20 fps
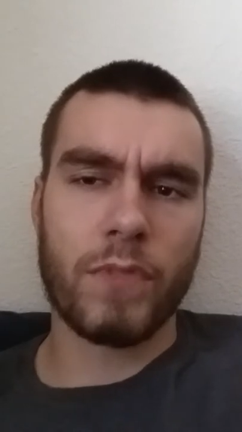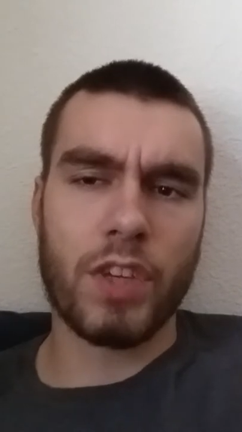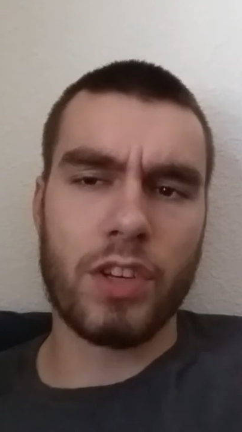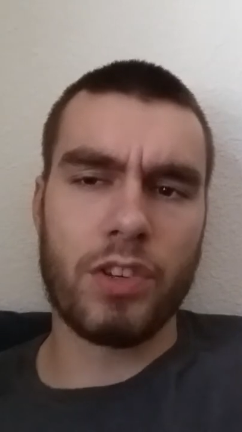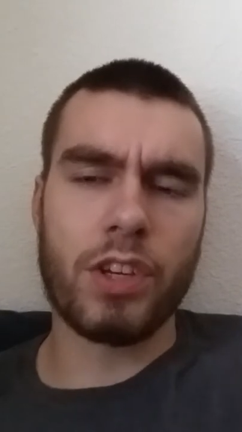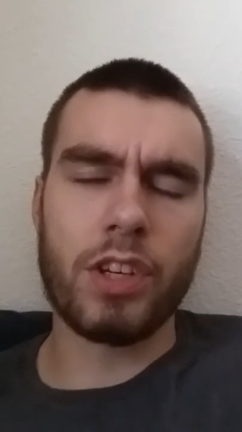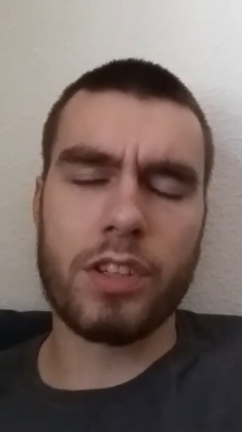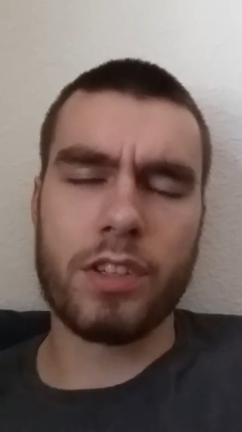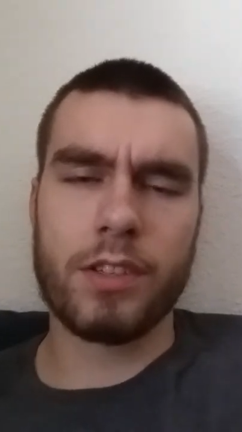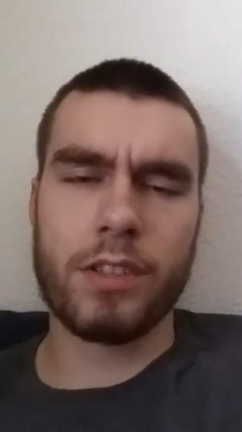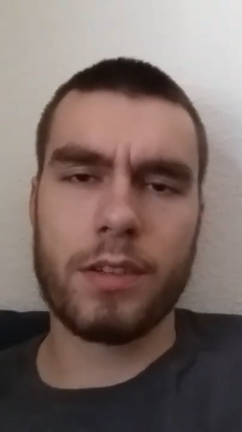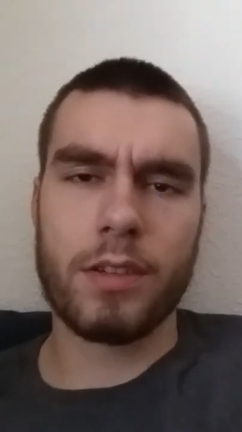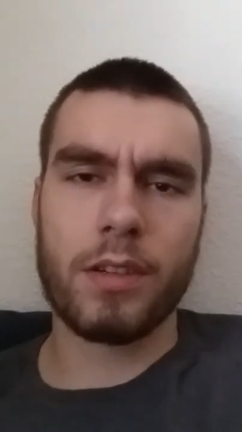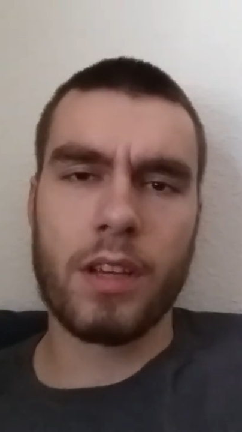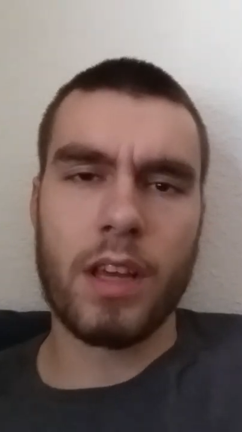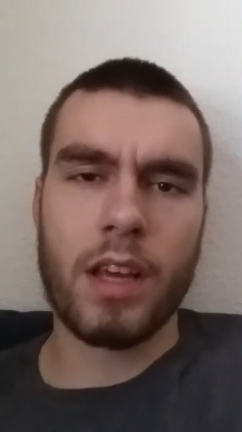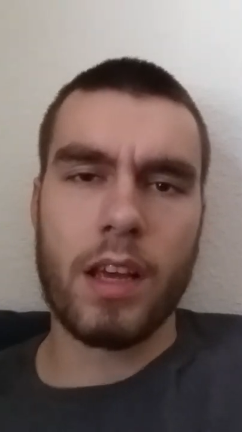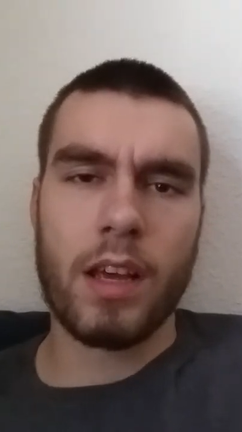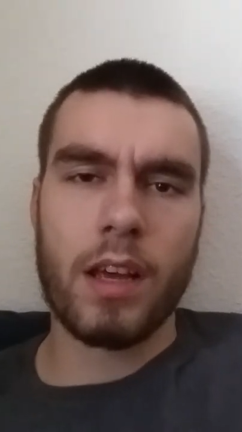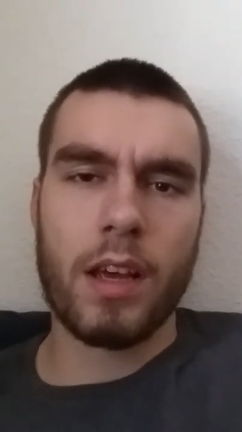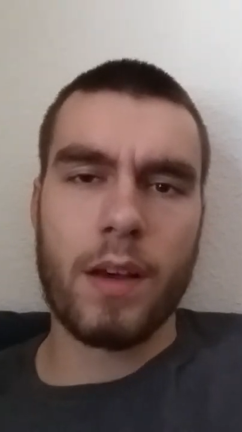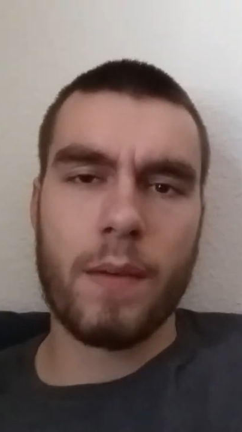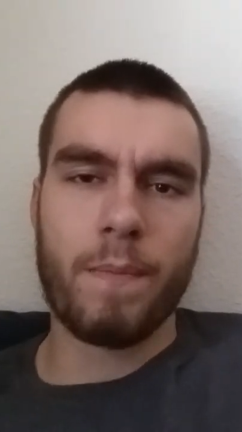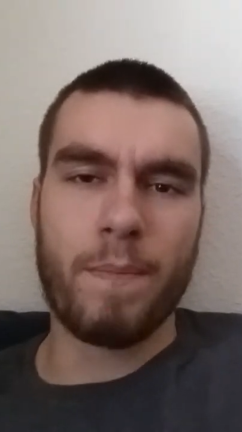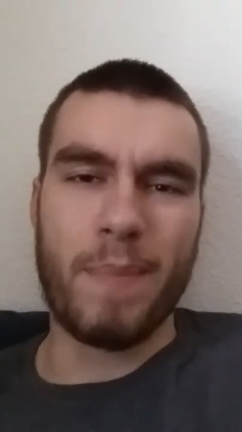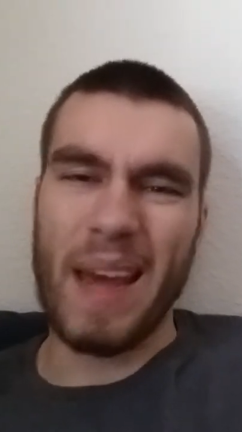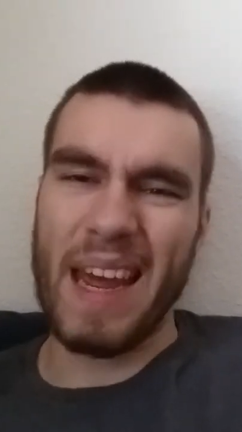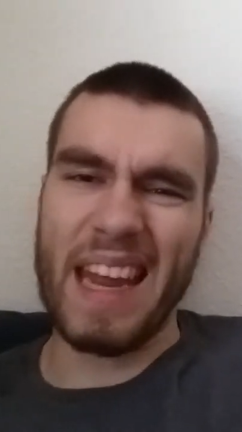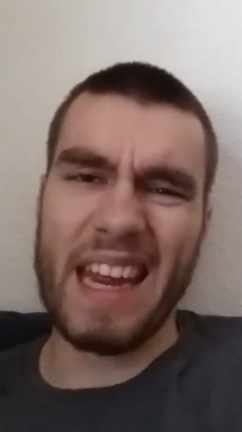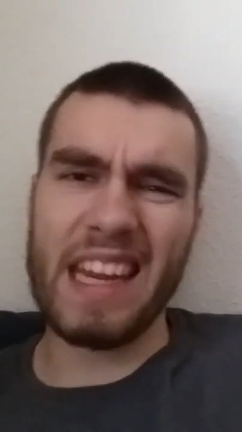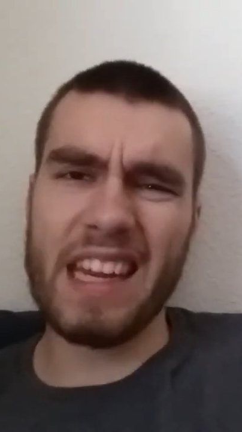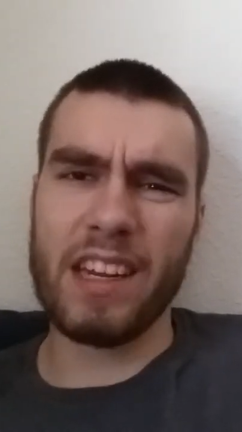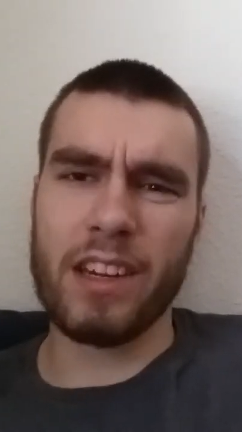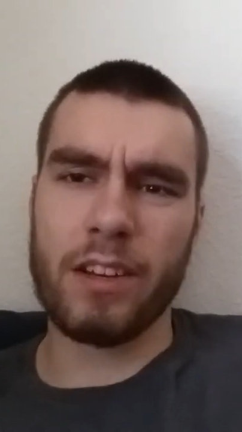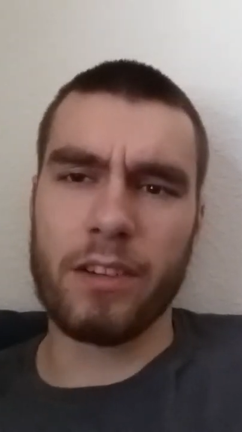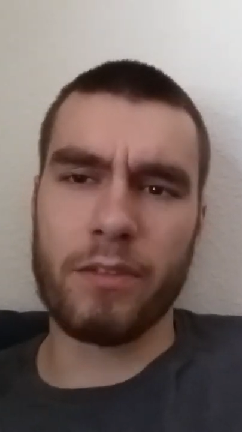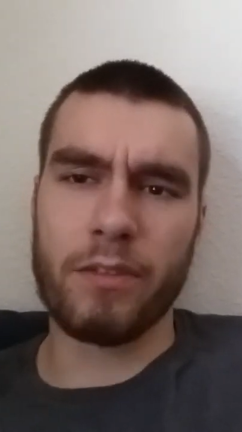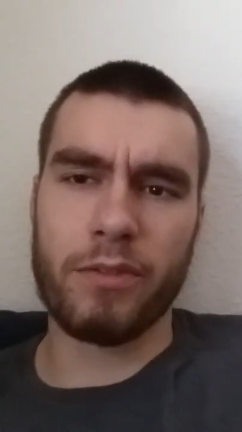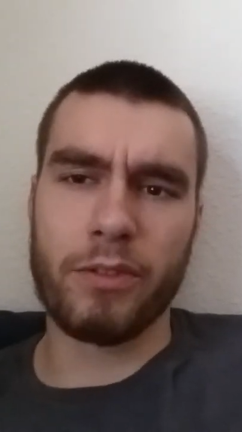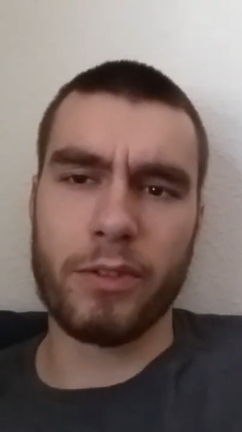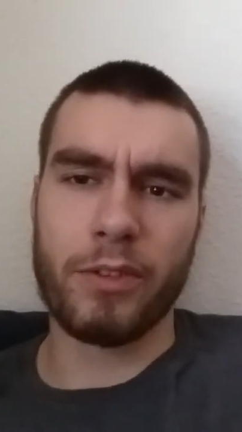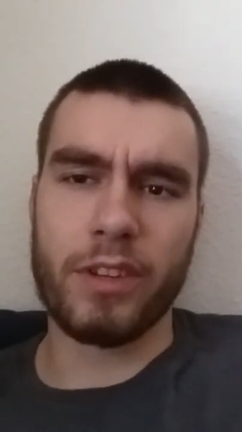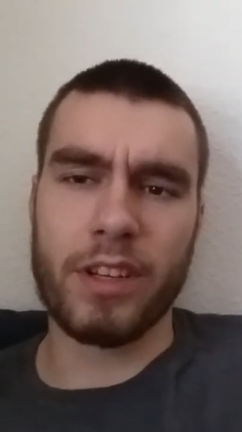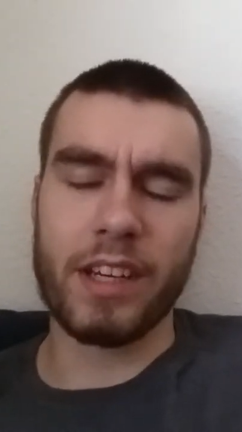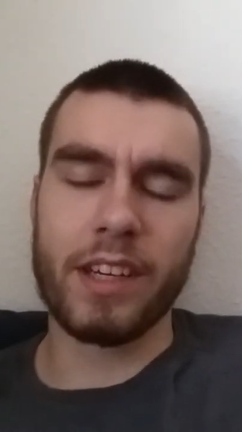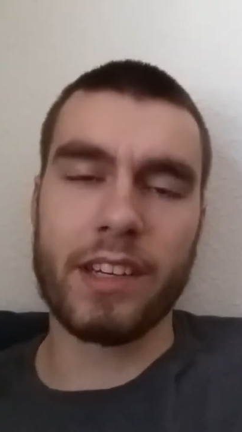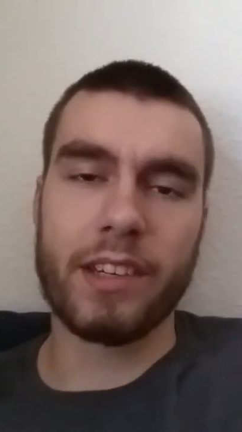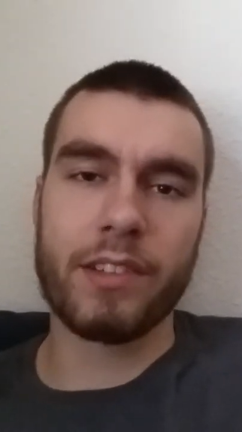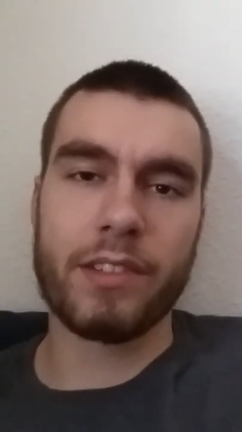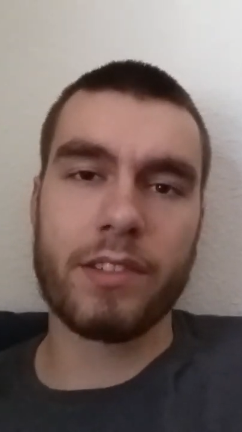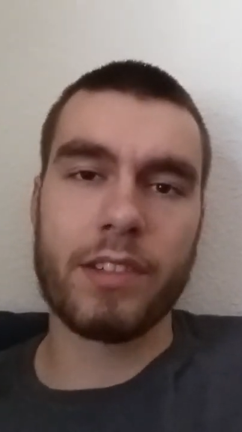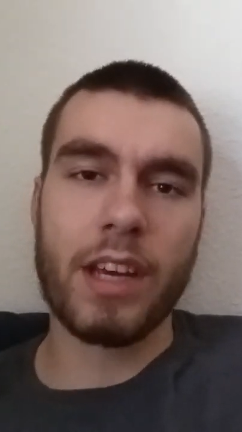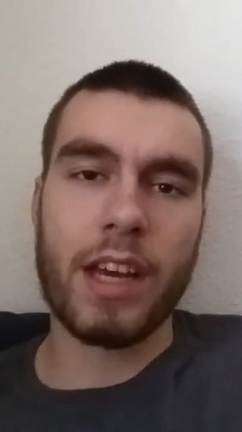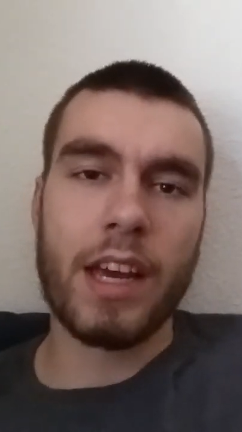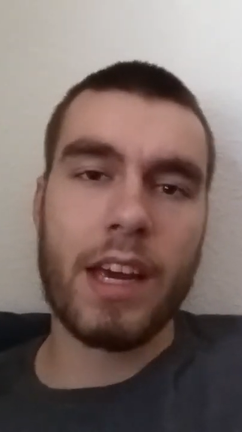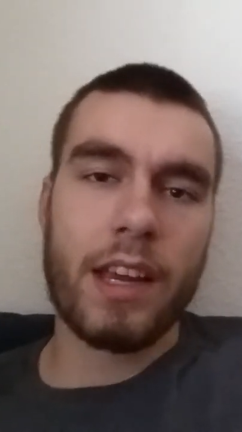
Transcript: just paying for things.